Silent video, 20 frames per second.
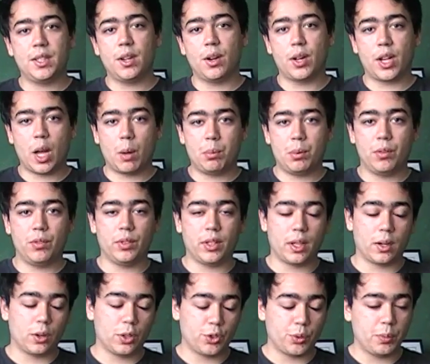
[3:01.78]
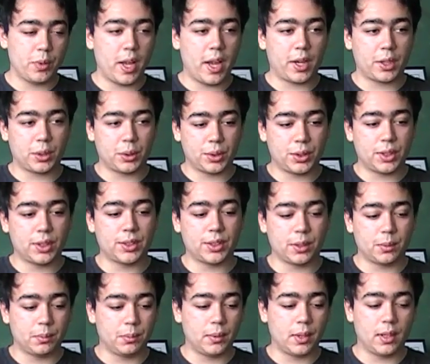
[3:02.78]
a couple of letters from the
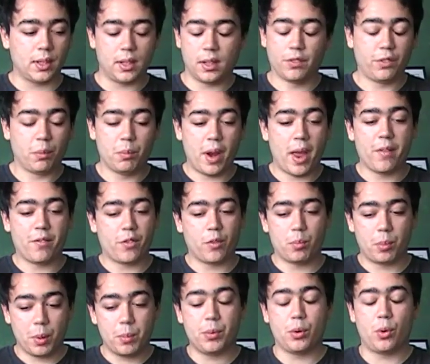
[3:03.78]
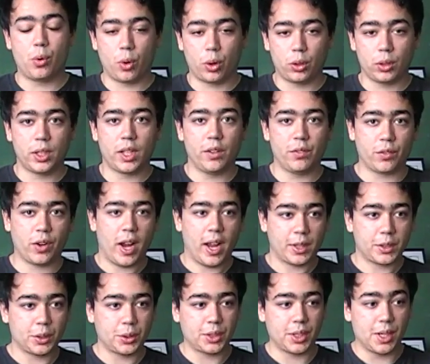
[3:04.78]
exorcism, from people who are looking for
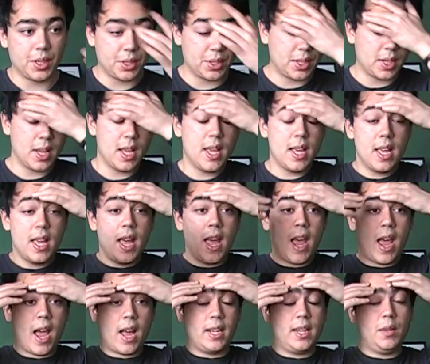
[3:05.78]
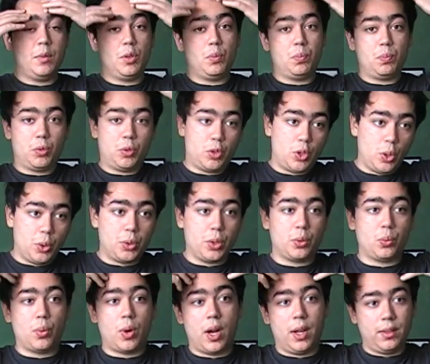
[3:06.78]
exorcists, and he
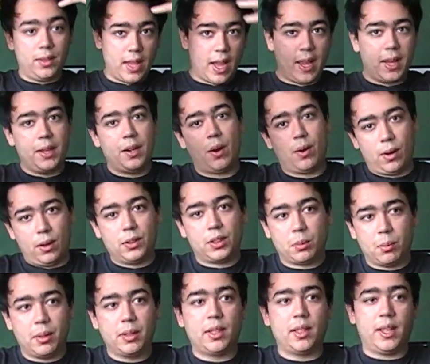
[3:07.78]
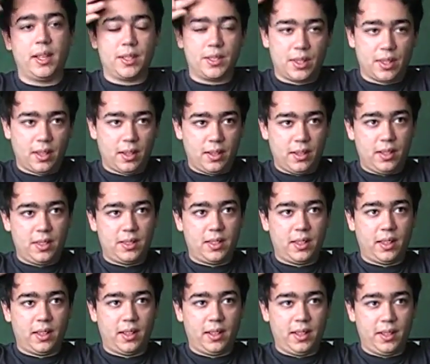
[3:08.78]
chooses one that ultimately is
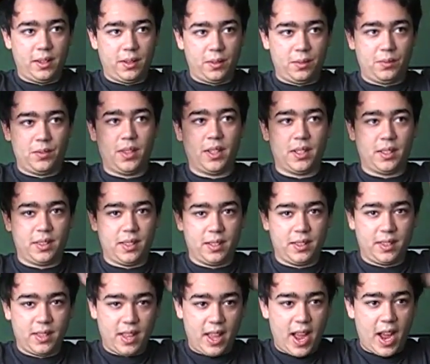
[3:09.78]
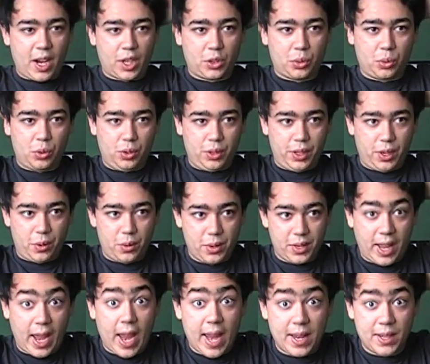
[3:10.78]
the actual
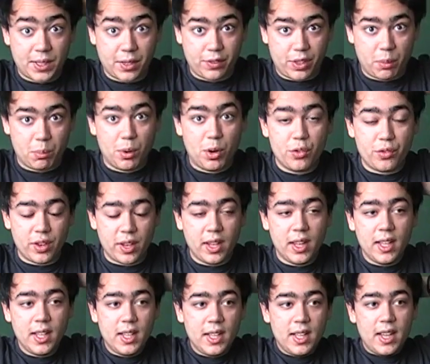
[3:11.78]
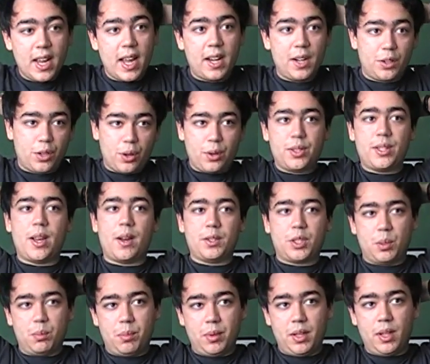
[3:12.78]
case of the movie, and it turns out
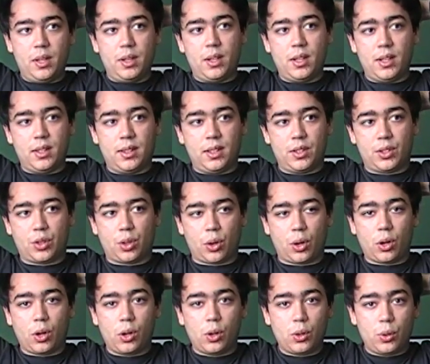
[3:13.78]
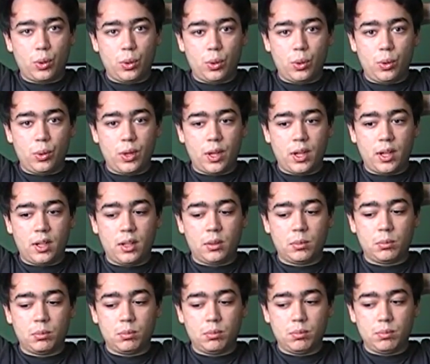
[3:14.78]
to be this girl
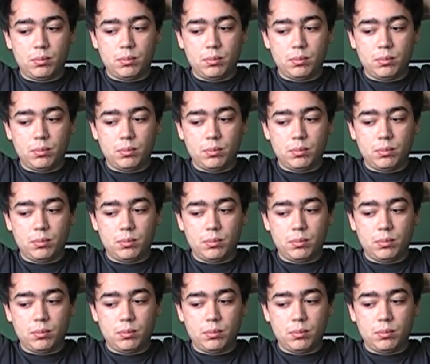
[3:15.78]
who